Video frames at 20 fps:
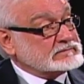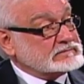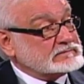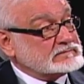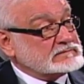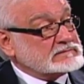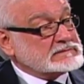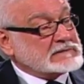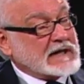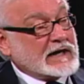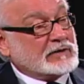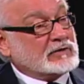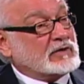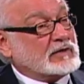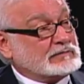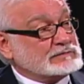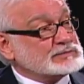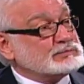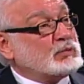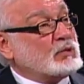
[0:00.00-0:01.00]
I don't
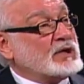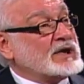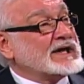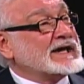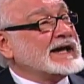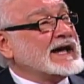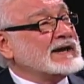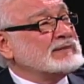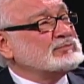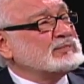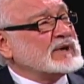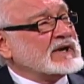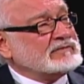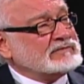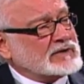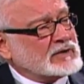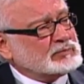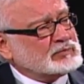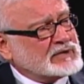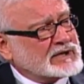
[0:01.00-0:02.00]
know if I was born again, but I
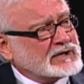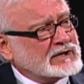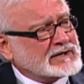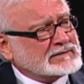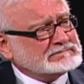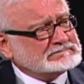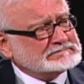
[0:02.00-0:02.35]
felt pretty good.